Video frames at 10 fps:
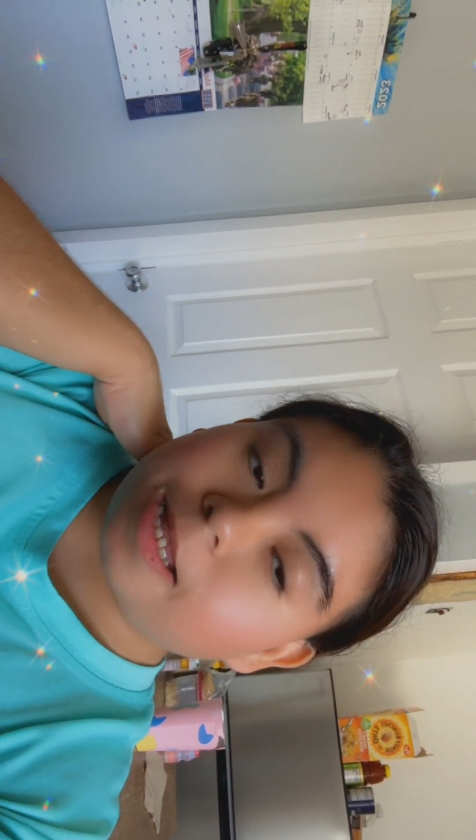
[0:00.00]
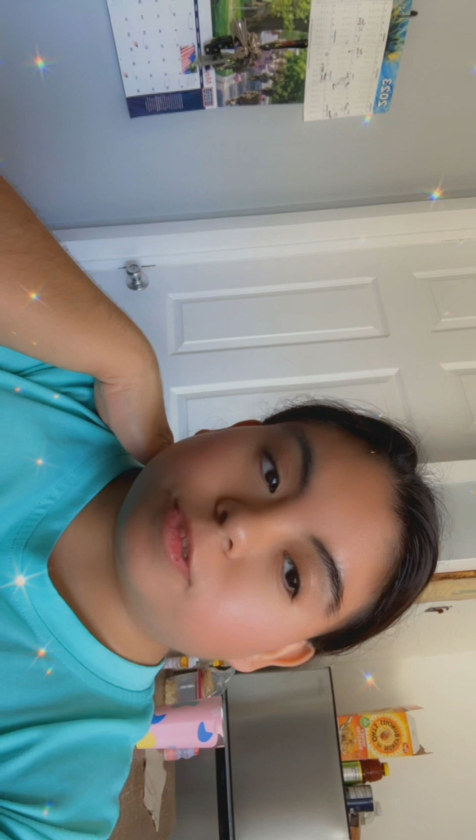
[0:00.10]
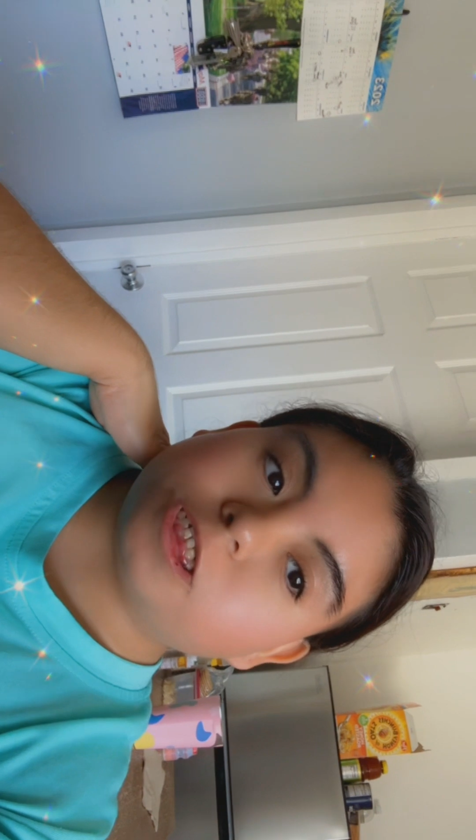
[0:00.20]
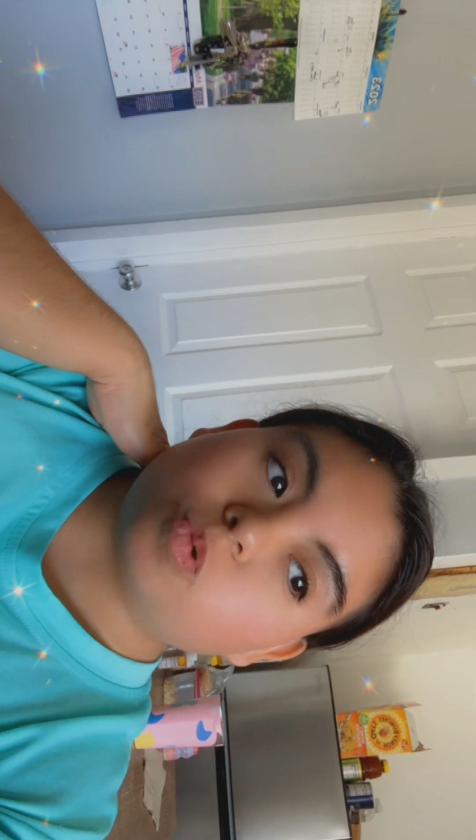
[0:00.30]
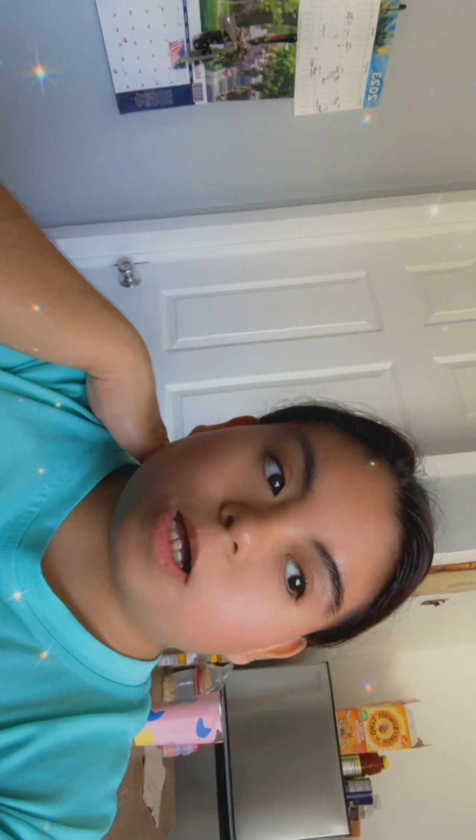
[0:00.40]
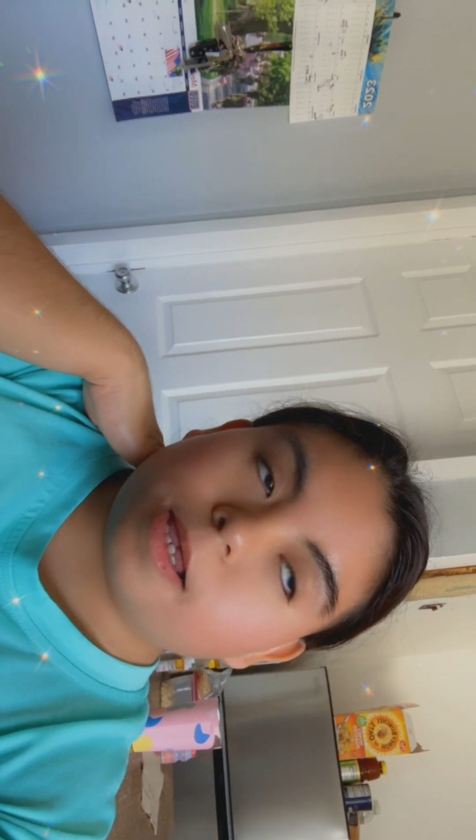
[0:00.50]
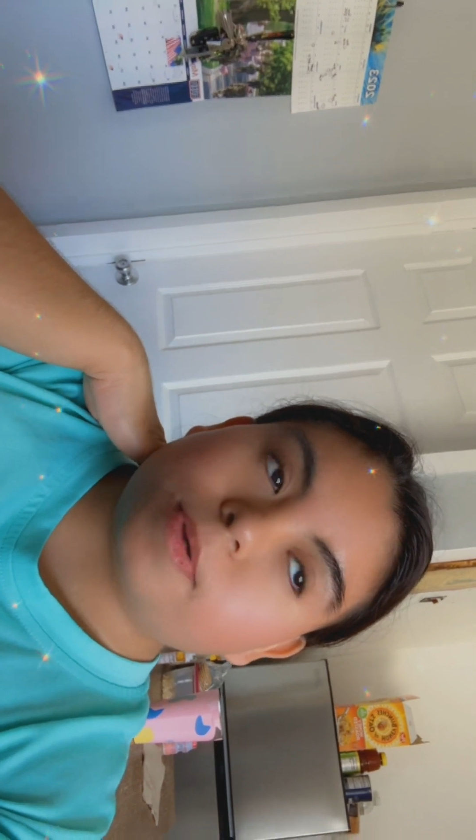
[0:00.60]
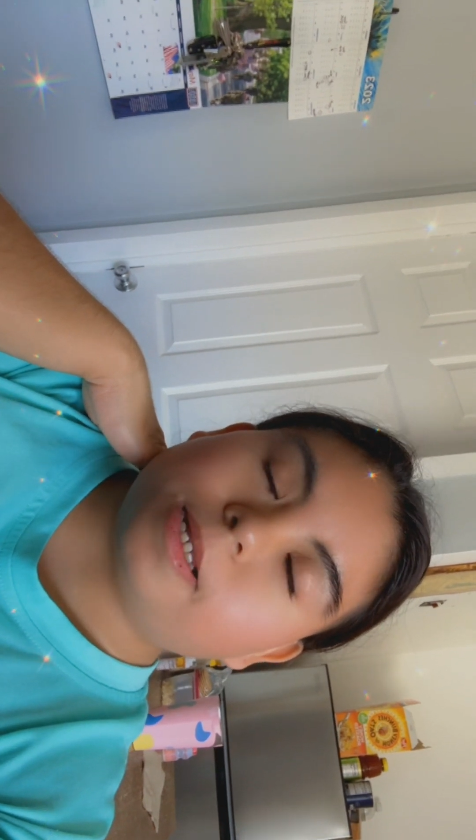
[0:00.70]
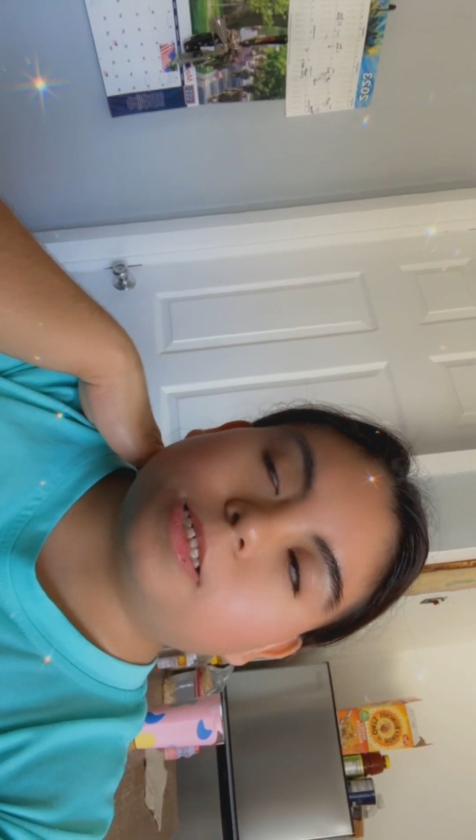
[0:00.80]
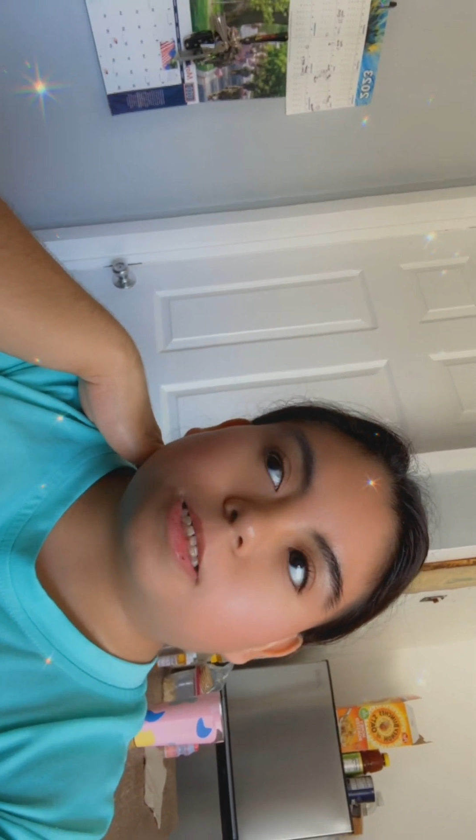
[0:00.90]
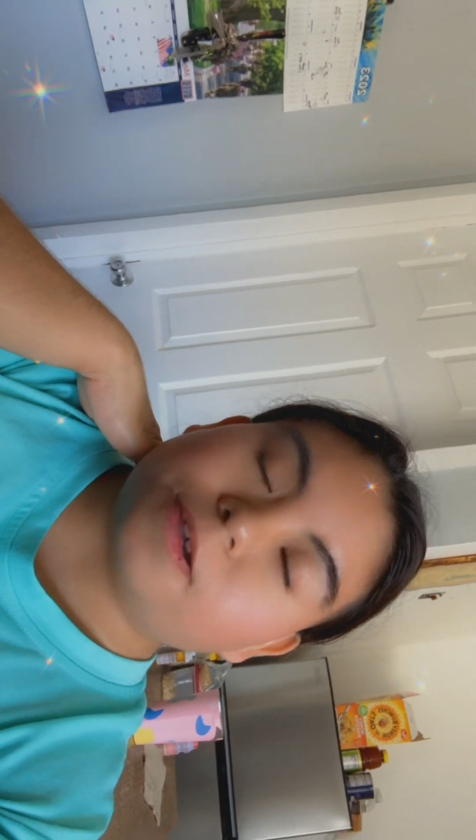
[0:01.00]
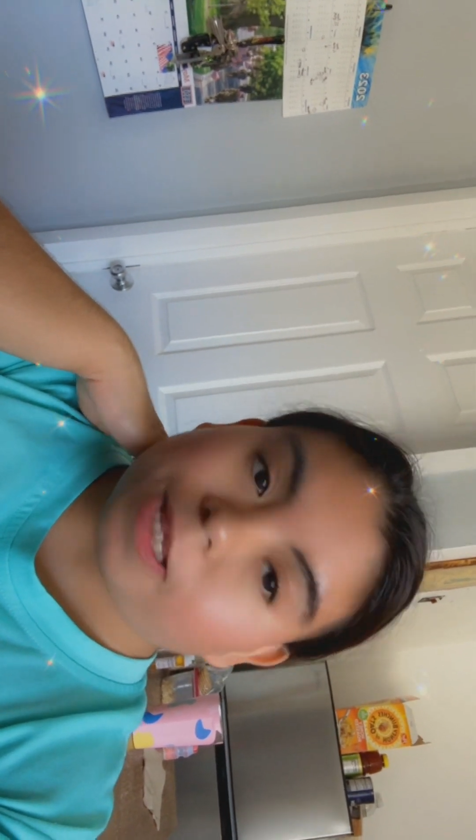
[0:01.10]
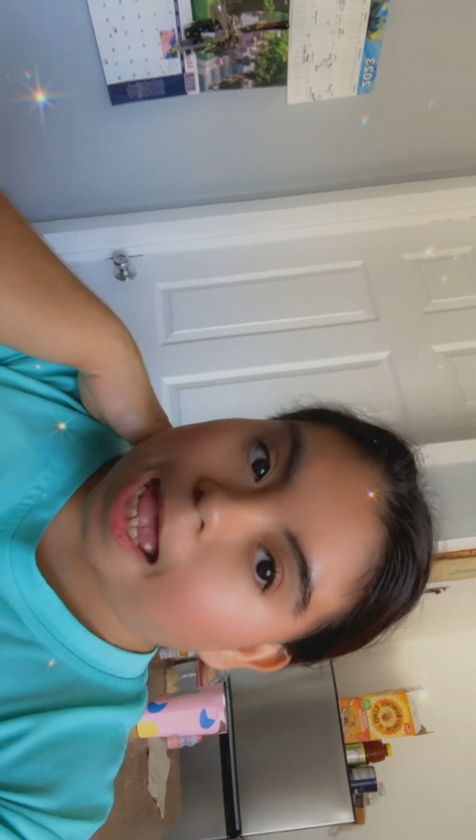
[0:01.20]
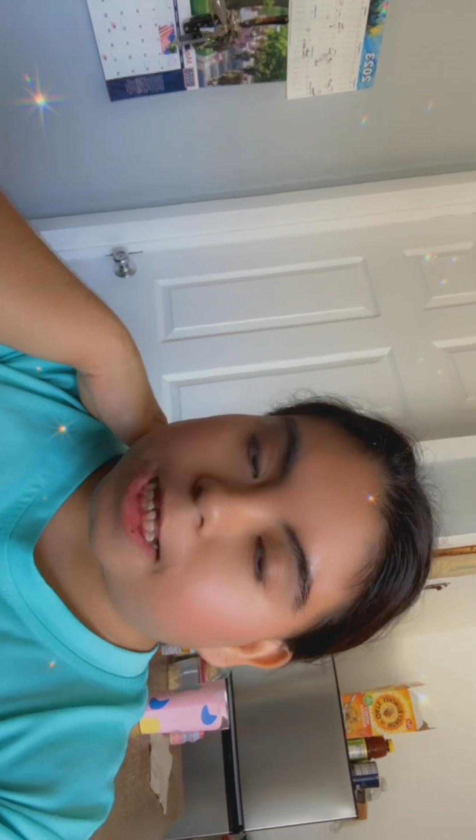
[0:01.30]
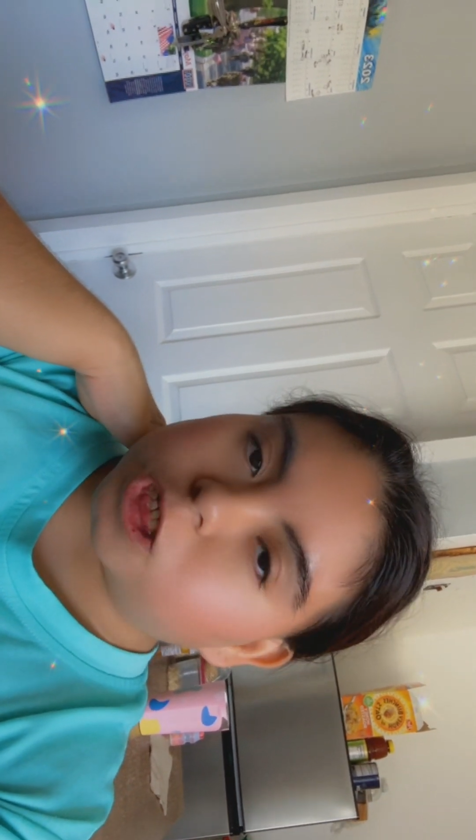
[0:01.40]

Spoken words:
She threw up and stuff like that.